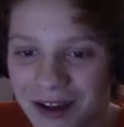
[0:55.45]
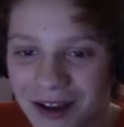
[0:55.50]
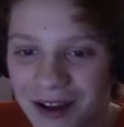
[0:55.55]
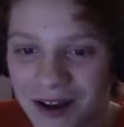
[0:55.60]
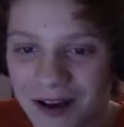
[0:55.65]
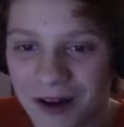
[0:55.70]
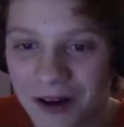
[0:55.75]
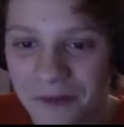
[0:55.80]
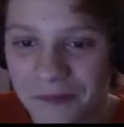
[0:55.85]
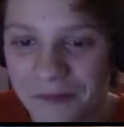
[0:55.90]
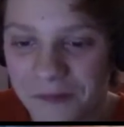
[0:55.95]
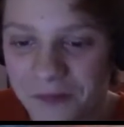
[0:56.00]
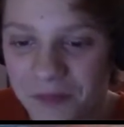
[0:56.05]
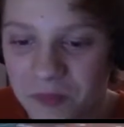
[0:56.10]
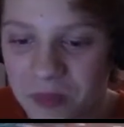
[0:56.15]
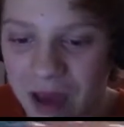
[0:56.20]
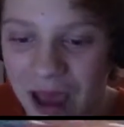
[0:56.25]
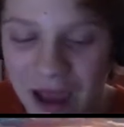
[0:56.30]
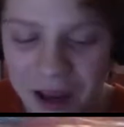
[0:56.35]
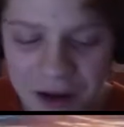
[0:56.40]
Um,
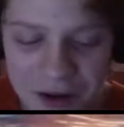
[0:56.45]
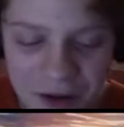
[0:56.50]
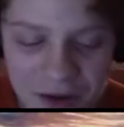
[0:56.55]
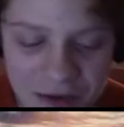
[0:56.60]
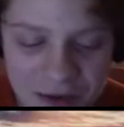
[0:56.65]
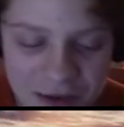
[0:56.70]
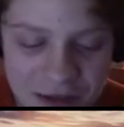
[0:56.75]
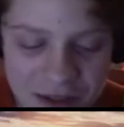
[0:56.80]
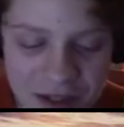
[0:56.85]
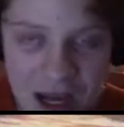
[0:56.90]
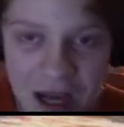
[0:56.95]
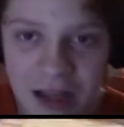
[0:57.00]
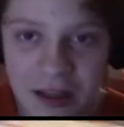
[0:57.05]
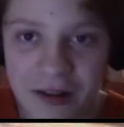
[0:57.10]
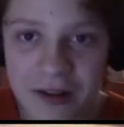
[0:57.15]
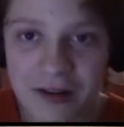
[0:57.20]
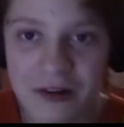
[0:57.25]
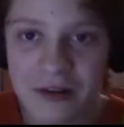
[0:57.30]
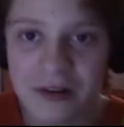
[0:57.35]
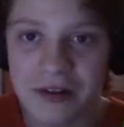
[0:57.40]
bad news. I
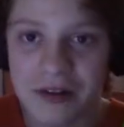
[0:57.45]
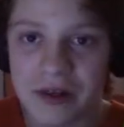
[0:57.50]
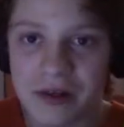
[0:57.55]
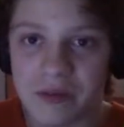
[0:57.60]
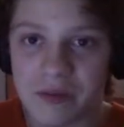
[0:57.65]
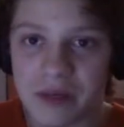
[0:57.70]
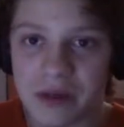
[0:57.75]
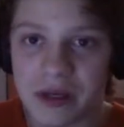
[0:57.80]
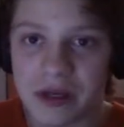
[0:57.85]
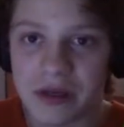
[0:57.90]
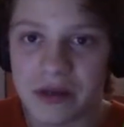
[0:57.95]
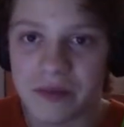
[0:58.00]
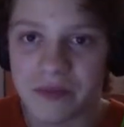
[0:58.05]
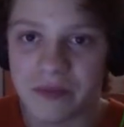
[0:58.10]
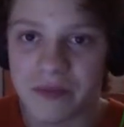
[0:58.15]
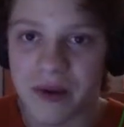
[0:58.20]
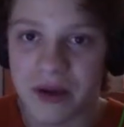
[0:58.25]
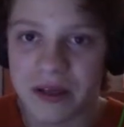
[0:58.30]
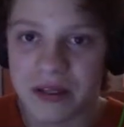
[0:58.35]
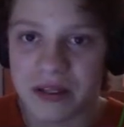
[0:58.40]
literally beat
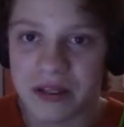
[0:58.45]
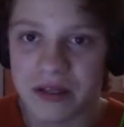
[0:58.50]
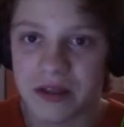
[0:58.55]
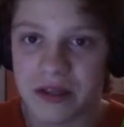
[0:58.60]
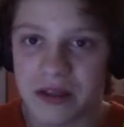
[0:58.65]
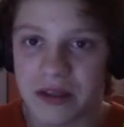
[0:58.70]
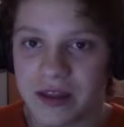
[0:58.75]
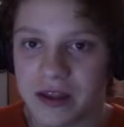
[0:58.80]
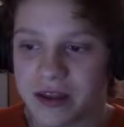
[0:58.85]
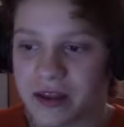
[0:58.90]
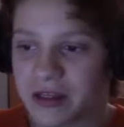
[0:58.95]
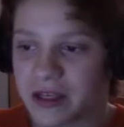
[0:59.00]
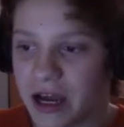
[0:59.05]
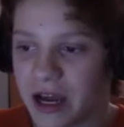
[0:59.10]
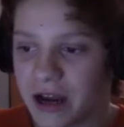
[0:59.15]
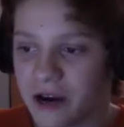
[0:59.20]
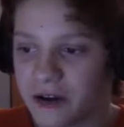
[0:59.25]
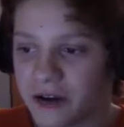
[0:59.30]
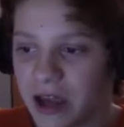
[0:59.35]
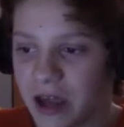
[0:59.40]
basically the
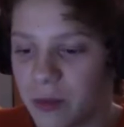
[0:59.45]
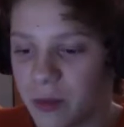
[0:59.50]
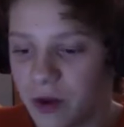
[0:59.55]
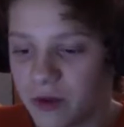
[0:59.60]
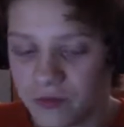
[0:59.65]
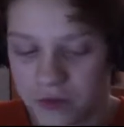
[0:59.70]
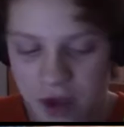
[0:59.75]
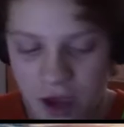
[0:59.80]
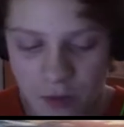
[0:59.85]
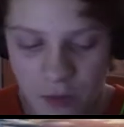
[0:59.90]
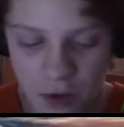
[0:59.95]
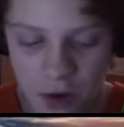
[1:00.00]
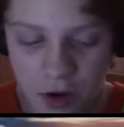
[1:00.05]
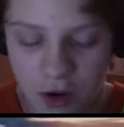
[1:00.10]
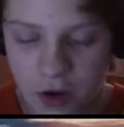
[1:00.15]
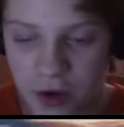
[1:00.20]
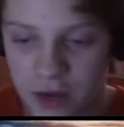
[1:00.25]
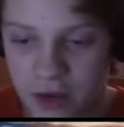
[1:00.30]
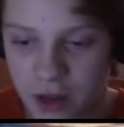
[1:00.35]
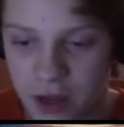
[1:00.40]
entire game off camera.
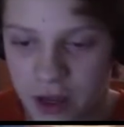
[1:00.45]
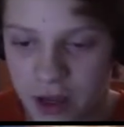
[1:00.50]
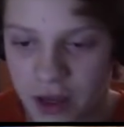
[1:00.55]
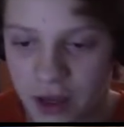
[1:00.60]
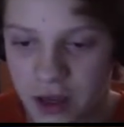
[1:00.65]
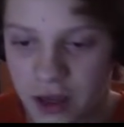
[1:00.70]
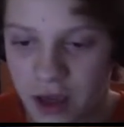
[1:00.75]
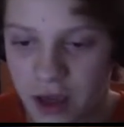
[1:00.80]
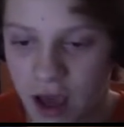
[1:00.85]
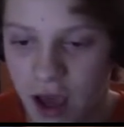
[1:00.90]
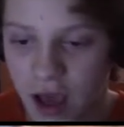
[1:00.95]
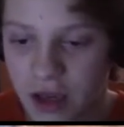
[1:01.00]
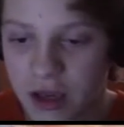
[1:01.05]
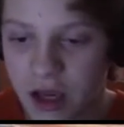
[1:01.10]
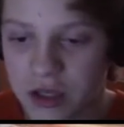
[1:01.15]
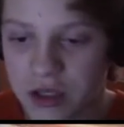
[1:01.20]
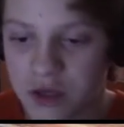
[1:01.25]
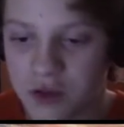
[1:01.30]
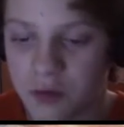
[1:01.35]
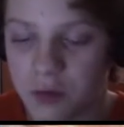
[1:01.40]
Like, I got
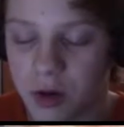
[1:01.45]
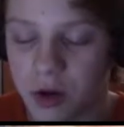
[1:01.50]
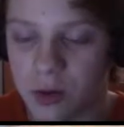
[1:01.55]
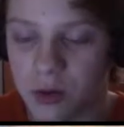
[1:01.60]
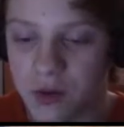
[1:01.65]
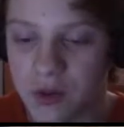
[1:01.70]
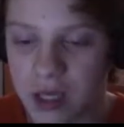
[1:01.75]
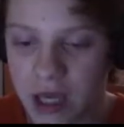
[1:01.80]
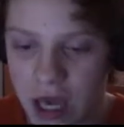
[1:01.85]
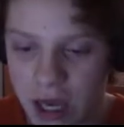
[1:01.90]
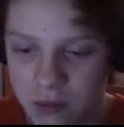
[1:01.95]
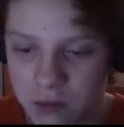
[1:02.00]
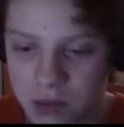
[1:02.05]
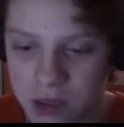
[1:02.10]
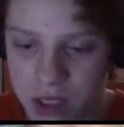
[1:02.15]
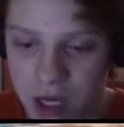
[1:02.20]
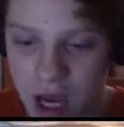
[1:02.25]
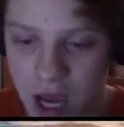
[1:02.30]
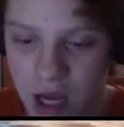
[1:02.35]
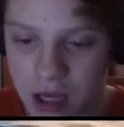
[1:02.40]
to the part where the ems
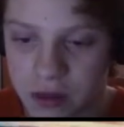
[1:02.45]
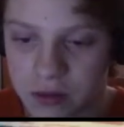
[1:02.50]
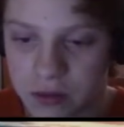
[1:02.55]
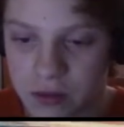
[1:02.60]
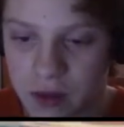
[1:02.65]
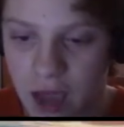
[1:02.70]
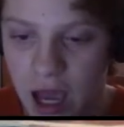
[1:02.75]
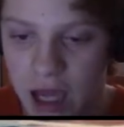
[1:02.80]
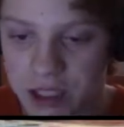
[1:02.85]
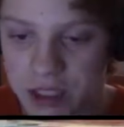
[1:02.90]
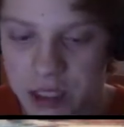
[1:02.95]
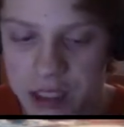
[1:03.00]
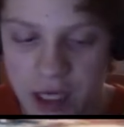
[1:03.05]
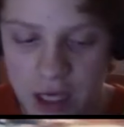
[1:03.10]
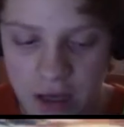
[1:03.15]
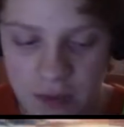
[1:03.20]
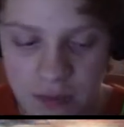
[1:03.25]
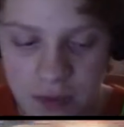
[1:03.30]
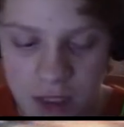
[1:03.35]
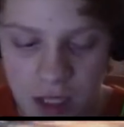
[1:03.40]
I hatched the
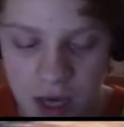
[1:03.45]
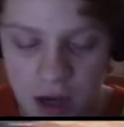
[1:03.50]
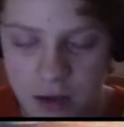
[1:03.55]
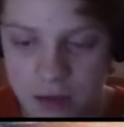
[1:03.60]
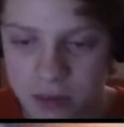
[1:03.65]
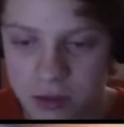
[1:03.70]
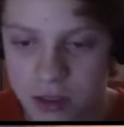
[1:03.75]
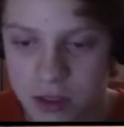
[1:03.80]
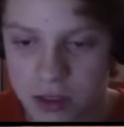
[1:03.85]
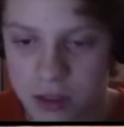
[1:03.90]
enzymes.